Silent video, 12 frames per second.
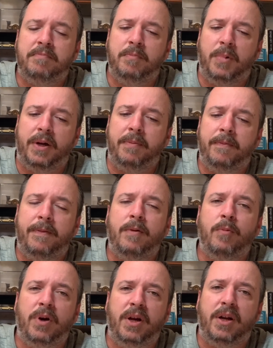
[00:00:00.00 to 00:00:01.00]
But
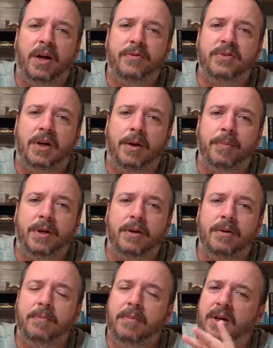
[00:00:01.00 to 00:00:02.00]
we're getting off topic,
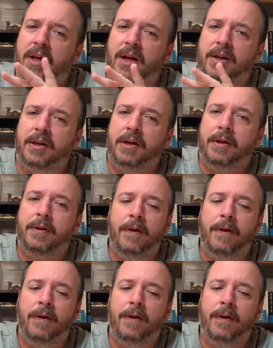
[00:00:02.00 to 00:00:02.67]
kinda.